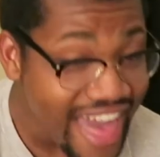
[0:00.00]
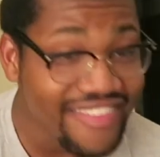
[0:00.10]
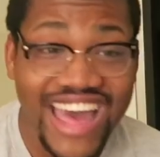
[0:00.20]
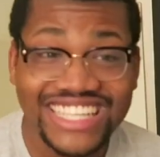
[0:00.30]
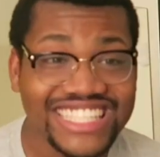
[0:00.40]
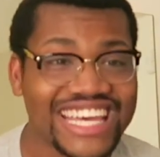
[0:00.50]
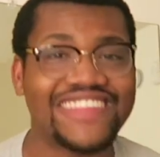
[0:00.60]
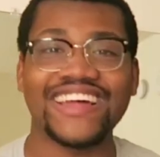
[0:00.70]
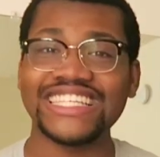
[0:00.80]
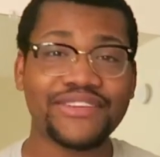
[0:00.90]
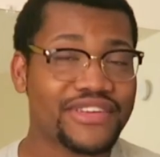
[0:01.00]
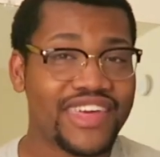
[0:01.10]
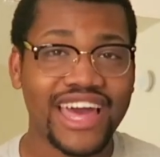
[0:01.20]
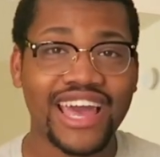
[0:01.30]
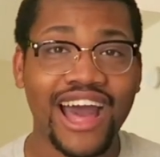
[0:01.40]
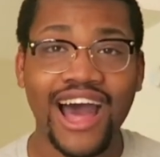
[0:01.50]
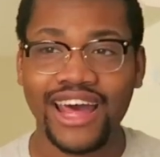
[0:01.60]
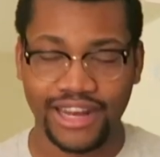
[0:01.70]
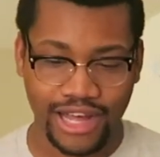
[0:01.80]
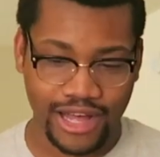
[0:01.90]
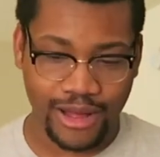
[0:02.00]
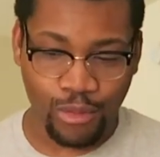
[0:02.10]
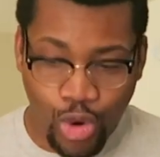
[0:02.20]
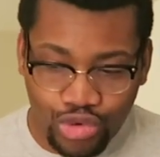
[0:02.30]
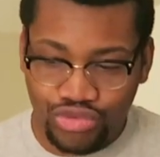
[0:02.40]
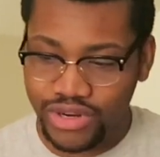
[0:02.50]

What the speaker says: And that's it. That's everything I got.